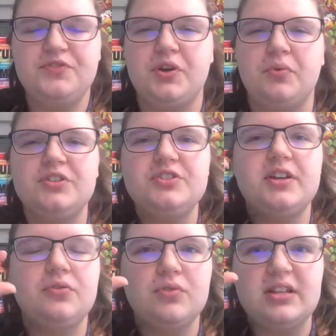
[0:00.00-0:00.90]
So we're just
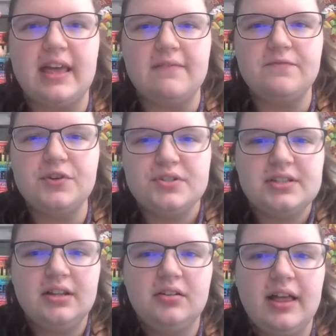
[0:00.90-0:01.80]
going to read that
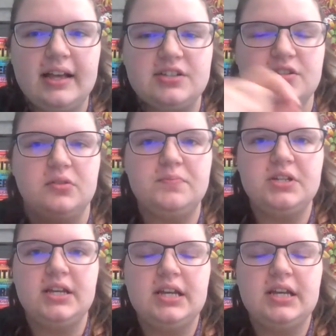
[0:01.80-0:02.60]
first little excerpt,